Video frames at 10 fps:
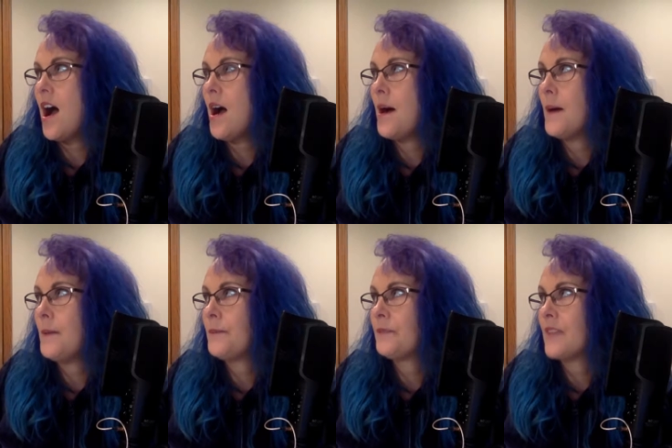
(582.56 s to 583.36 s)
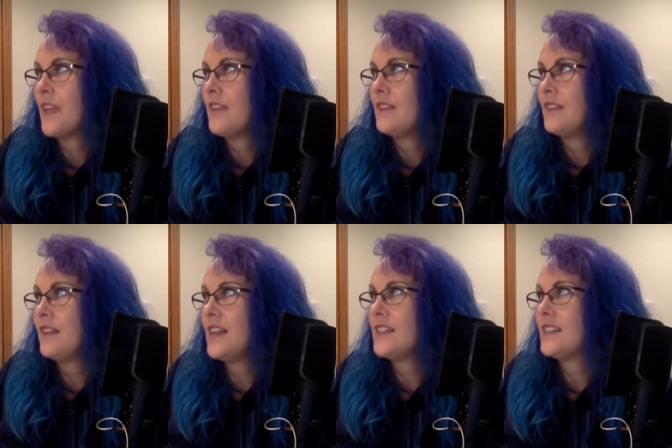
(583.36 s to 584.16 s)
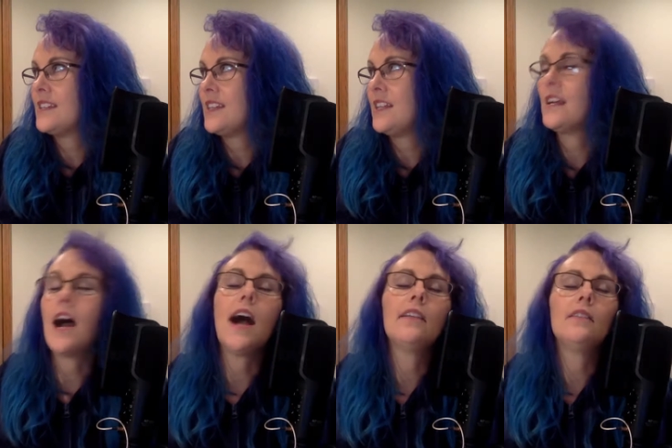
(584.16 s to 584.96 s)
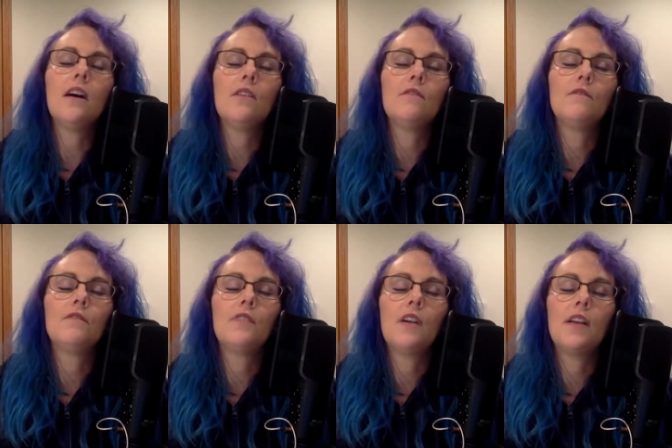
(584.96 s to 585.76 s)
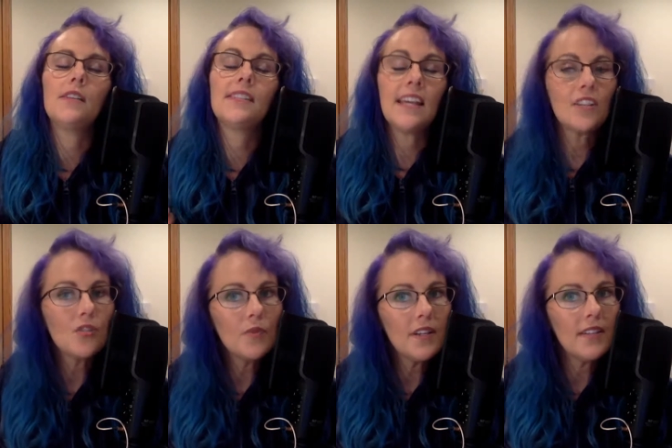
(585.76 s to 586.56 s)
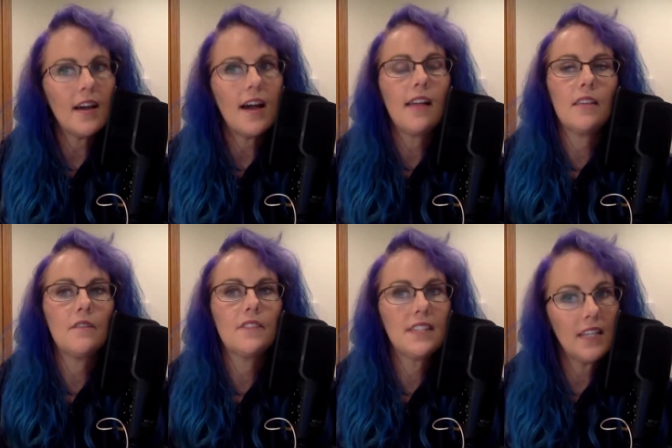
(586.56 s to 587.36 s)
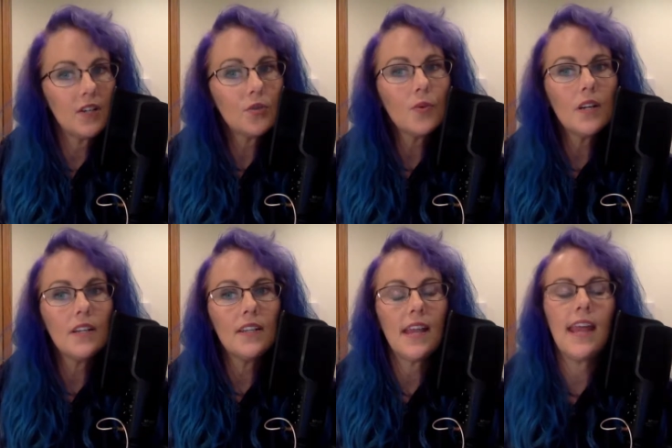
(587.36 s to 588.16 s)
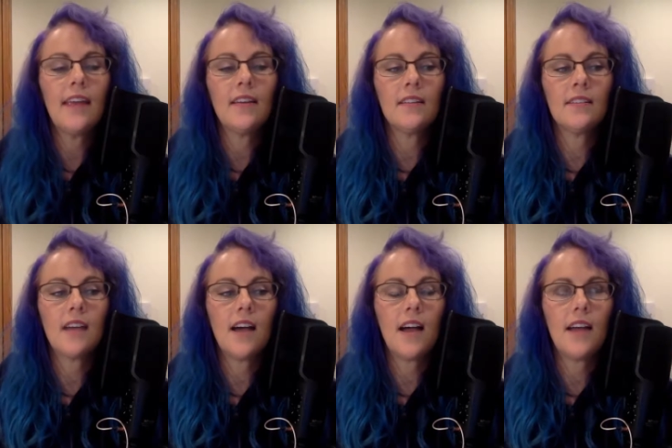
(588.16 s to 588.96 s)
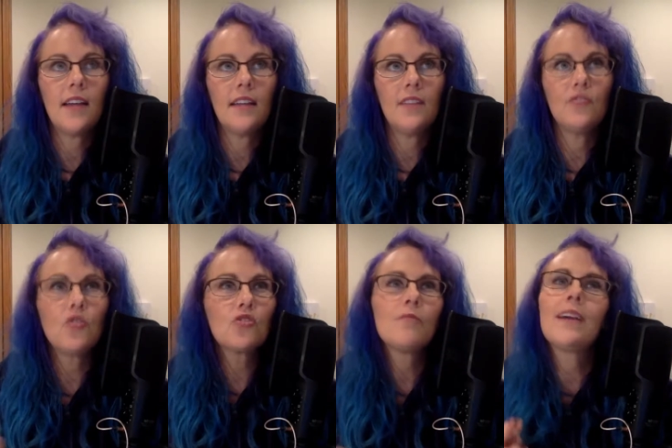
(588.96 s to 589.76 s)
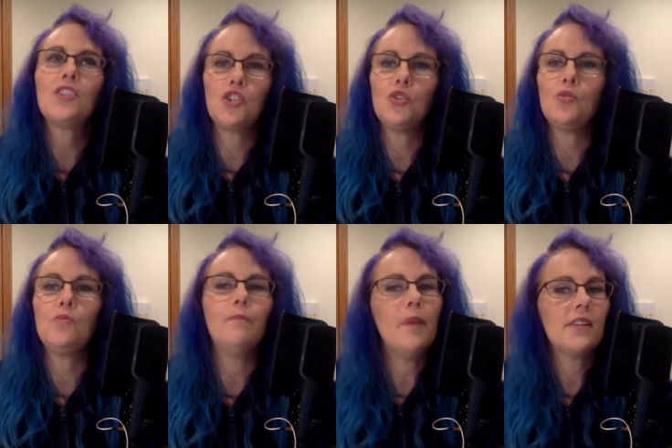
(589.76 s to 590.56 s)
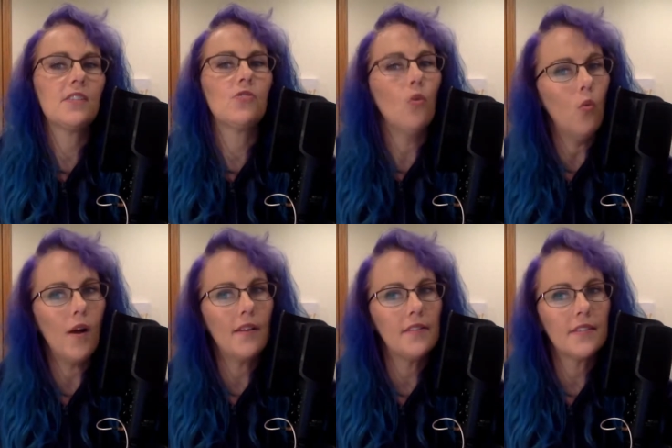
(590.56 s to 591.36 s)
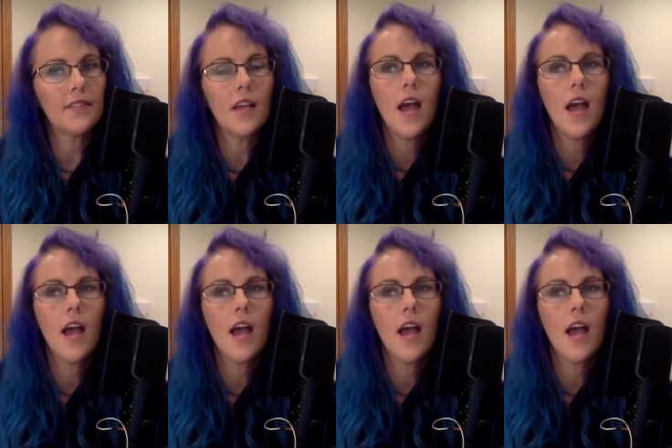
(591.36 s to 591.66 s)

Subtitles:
Let's see. I love sandalwood, I love cedarwood, and those are my two best ones.